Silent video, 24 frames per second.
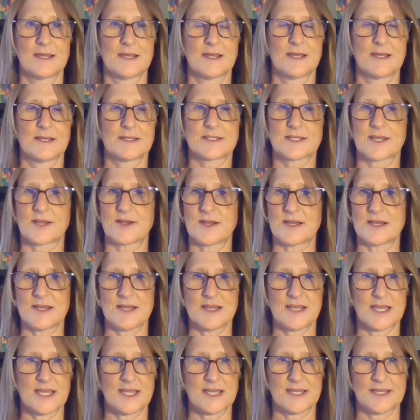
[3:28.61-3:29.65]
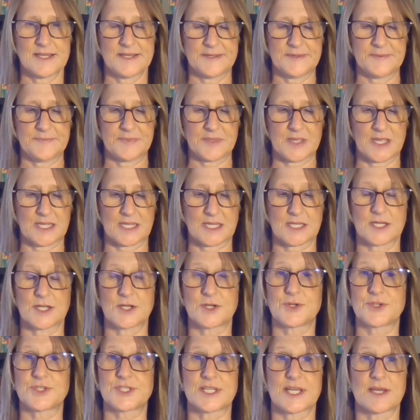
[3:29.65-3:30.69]
Sarah, I can
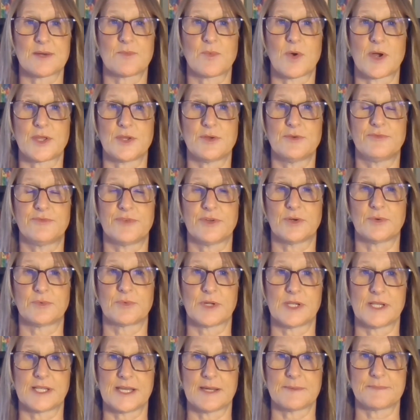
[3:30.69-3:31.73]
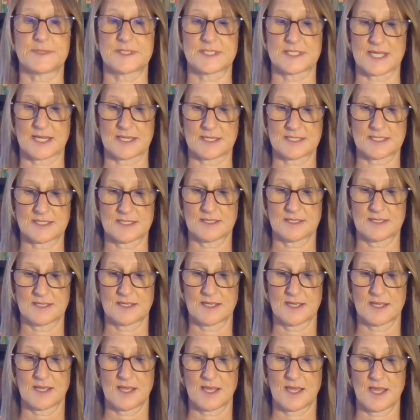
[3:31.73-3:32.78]
understand why you feel really upset
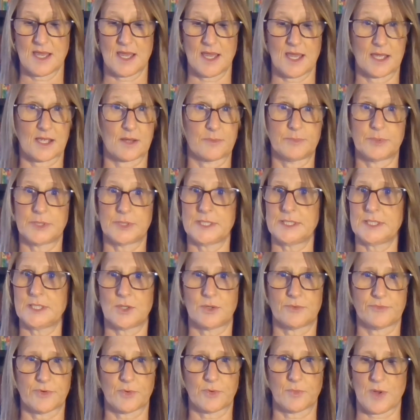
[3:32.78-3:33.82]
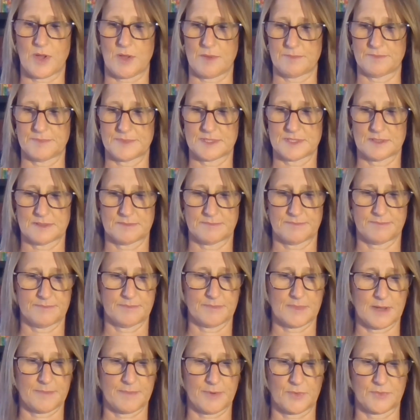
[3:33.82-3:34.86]
and completely overwhelmed
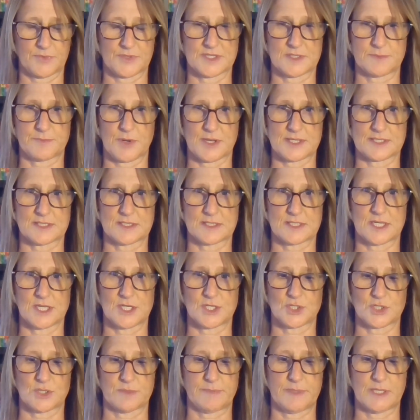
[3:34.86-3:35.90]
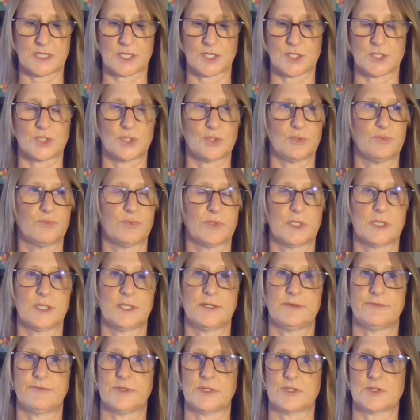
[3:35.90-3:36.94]
about this presentation because you really
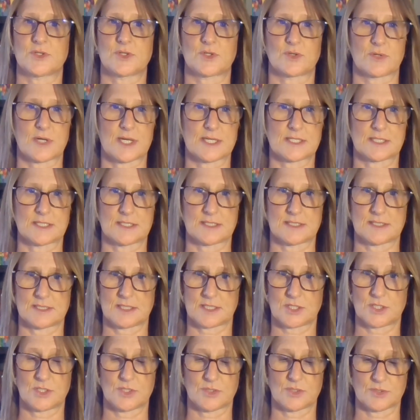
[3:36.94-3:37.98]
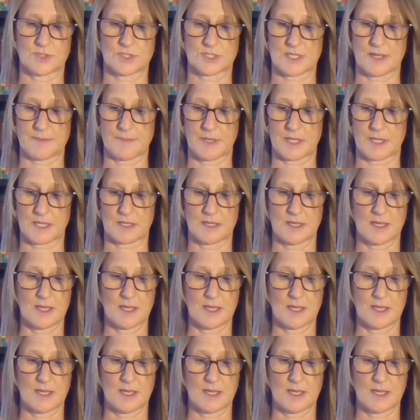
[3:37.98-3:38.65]
feel stressed and sick to your stomach.